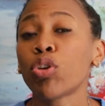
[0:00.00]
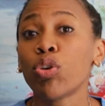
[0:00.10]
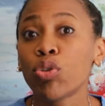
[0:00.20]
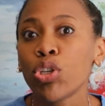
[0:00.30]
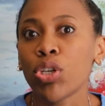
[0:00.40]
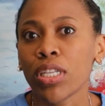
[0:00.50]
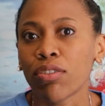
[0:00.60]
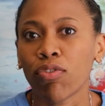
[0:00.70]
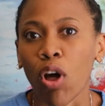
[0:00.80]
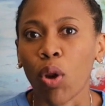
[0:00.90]
you need
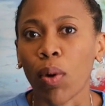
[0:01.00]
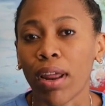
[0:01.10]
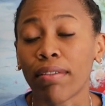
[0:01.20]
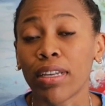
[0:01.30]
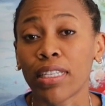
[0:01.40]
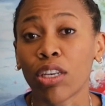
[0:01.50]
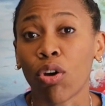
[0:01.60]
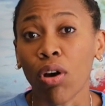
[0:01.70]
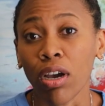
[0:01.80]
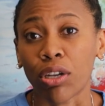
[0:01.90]
to follow whatever is in
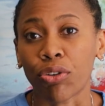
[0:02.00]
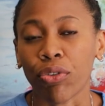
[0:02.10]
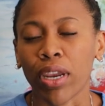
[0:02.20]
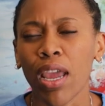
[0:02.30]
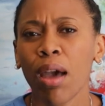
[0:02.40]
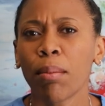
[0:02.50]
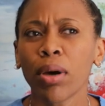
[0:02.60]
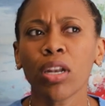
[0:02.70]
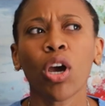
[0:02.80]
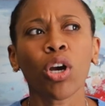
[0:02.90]
your country.
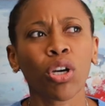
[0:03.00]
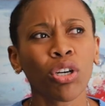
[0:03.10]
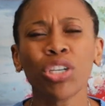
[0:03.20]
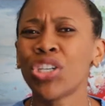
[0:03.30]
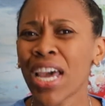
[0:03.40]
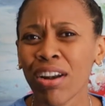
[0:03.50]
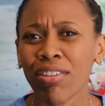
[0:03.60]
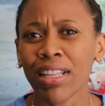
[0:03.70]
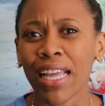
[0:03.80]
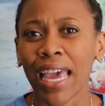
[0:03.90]
But good
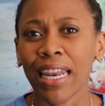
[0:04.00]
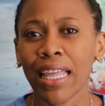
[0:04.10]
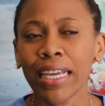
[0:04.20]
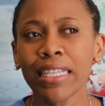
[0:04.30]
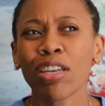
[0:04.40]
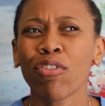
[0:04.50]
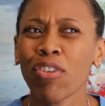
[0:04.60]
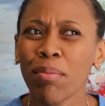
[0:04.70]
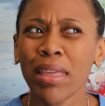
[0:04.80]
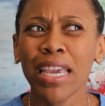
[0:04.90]
general guidelines,
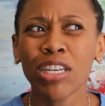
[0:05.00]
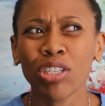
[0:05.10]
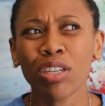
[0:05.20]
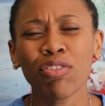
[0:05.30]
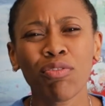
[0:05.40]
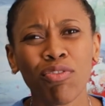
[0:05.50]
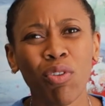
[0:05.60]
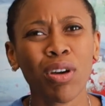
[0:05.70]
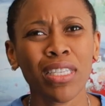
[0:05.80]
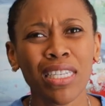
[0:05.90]
from the ages of
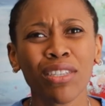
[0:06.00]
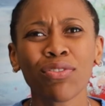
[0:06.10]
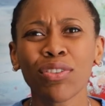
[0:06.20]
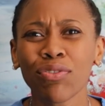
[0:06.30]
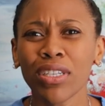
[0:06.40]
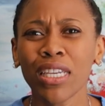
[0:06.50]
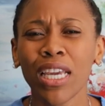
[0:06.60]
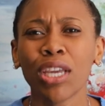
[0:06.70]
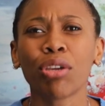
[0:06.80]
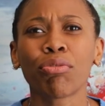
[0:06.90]
40 to 50,
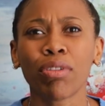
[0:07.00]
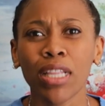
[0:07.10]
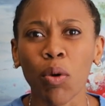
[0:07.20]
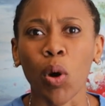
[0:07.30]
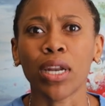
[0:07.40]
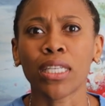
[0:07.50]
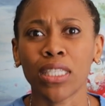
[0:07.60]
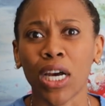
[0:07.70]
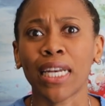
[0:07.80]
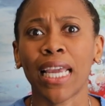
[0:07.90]
you really want to
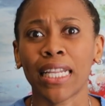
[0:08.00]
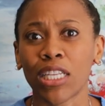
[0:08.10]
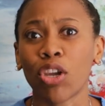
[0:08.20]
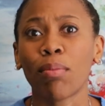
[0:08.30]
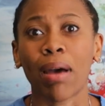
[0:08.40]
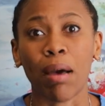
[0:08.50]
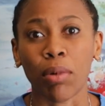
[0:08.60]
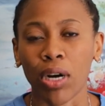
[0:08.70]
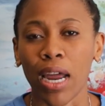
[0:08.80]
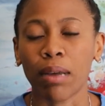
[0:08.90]
start getting your
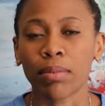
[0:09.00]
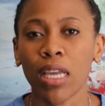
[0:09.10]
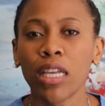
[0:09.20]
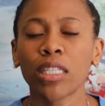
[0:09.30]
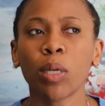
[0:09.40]
mammograms.